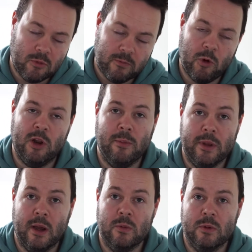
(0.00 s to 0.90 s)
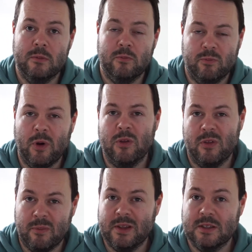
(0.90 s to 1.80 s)
or Lumberyard, both are
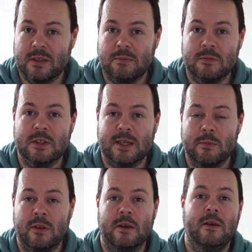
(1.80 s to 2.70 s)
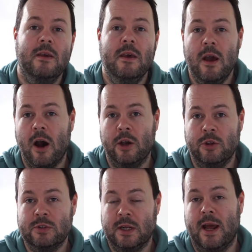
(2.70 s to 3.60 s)
basically the same thing, are
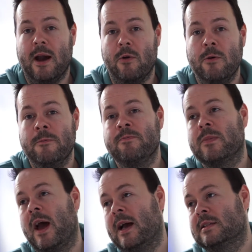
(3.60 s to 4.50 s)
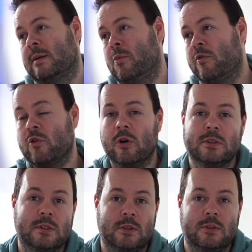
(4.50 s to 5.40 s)
using now, as they move
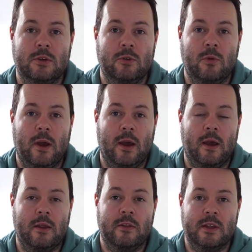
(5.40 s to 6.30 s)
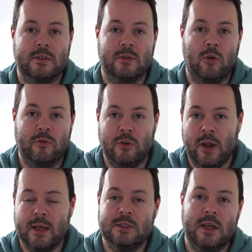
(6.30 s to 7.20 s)
across to uh, this sort of
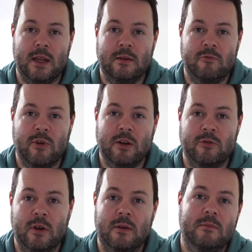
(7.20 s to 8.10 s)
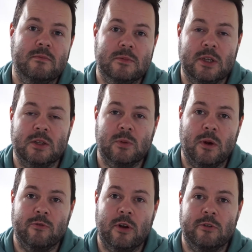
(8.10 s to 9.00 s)
next gen renderer, gen
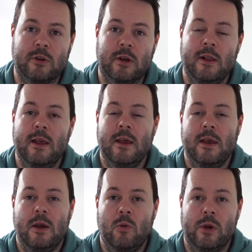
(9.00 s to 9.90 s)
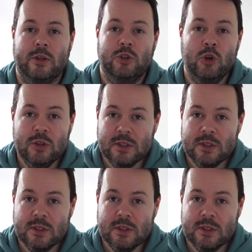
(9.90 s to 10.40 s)
twelve renderer. We should